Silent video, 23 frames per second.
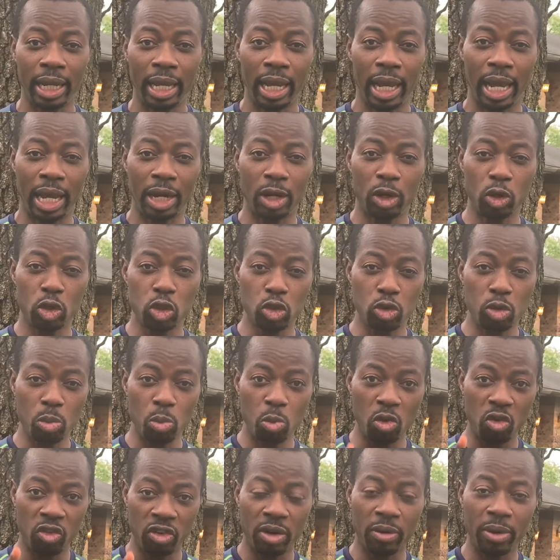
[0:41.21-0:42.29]
are those who
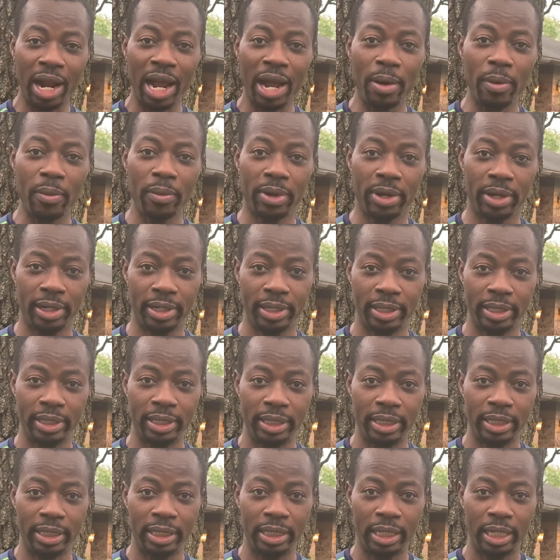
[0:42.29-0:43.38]
move around
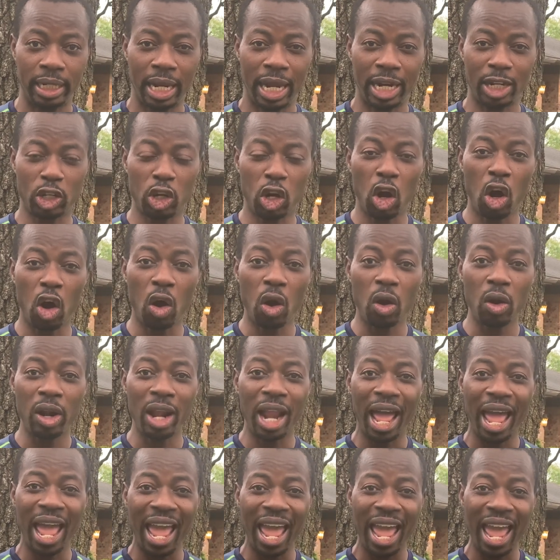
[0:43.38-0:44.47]
and call
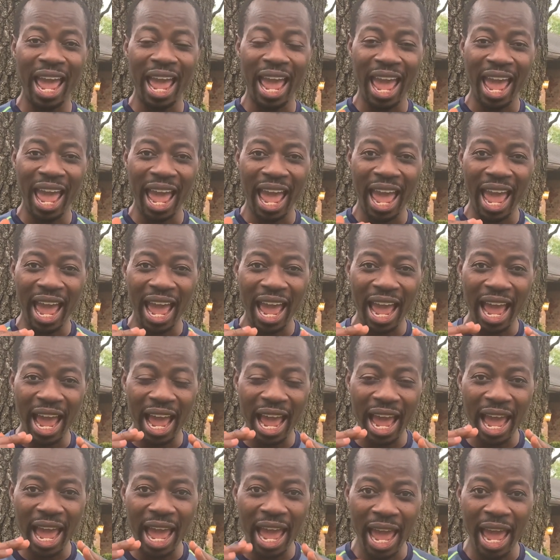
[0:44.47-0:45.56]

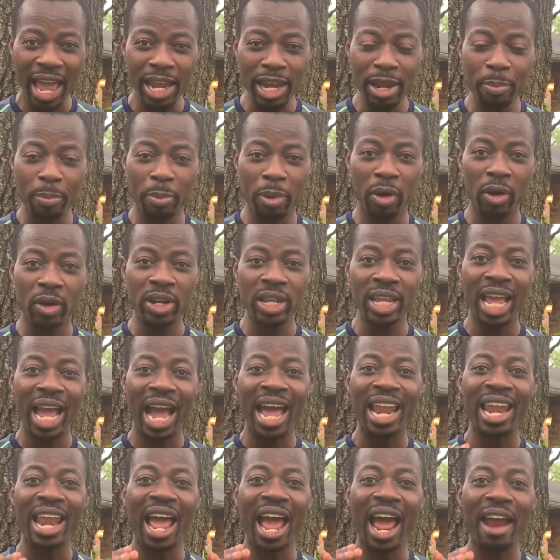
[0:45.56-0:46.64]
anybody
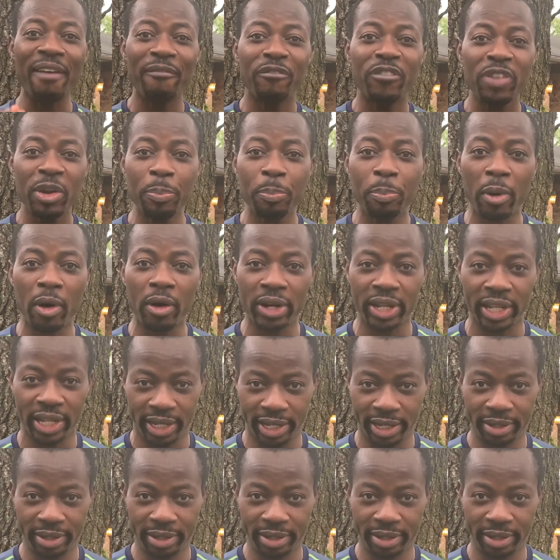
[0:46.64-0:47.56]
and everybody